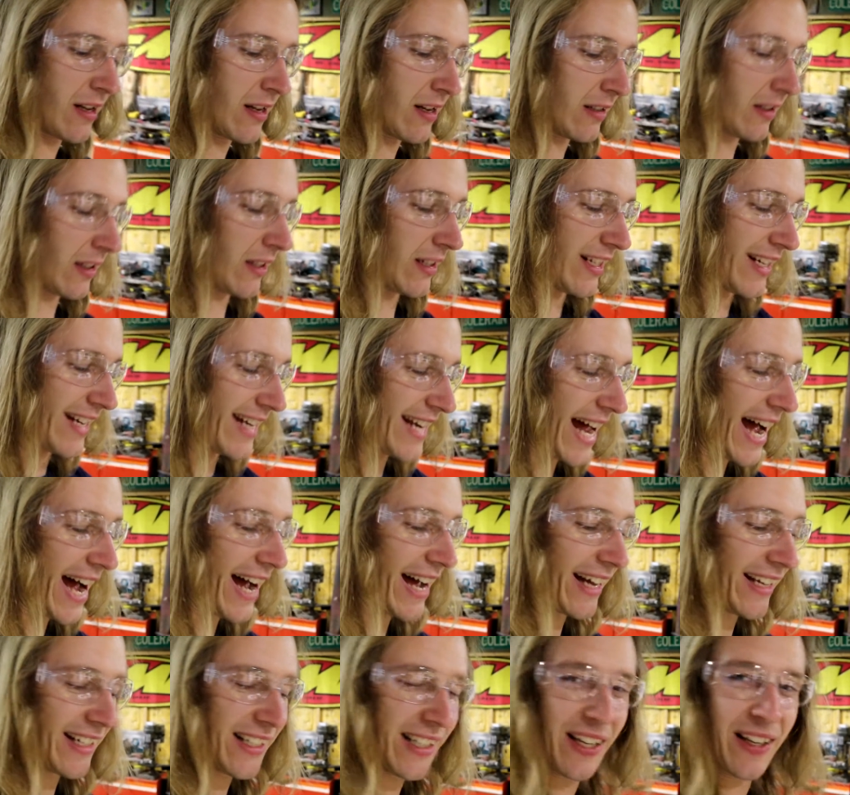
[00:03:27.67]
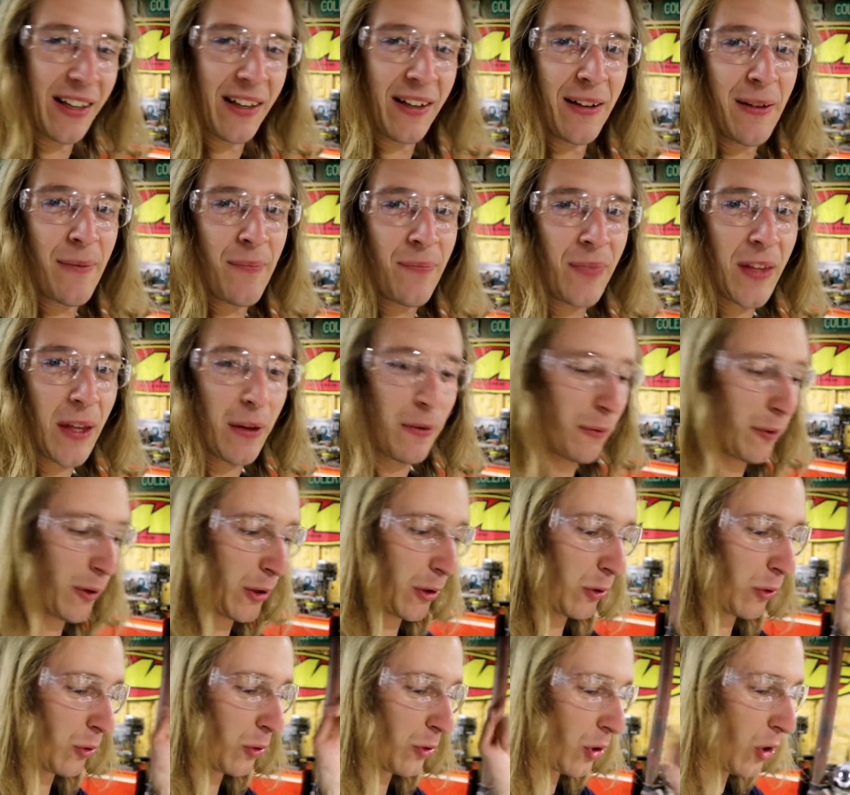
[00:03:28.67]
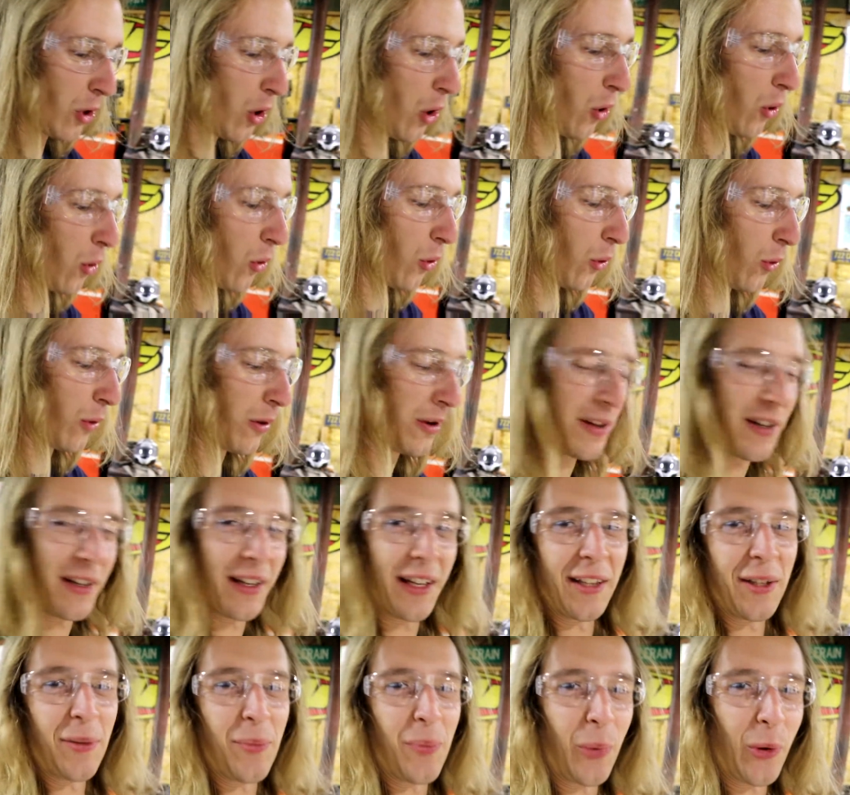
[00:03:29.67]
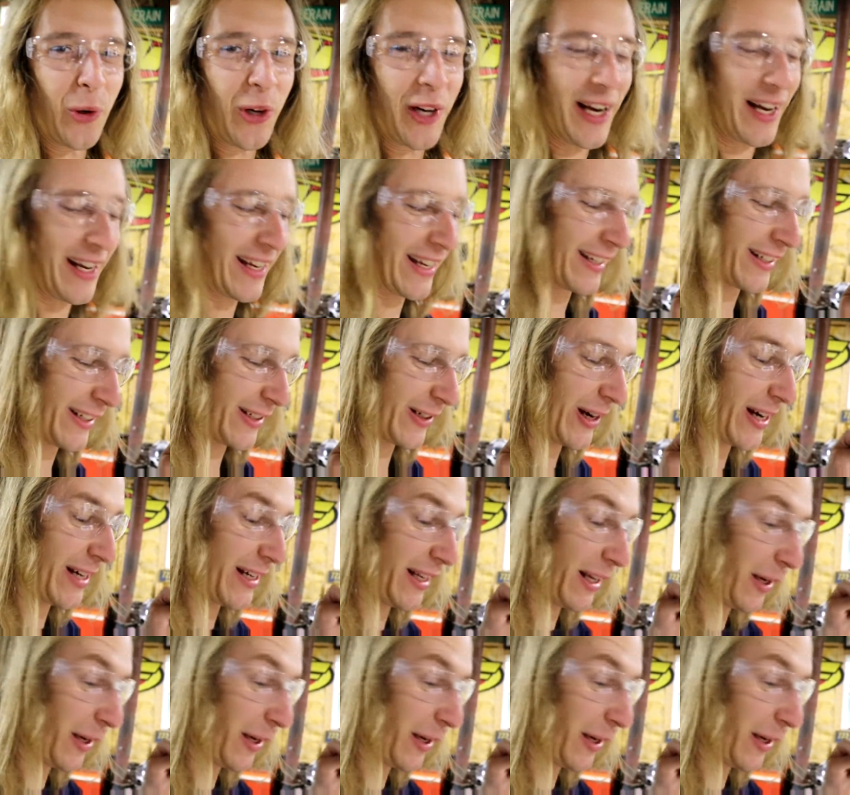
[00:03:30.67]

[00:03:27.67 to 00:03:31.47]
does not fit through the hole in the brake, so I had to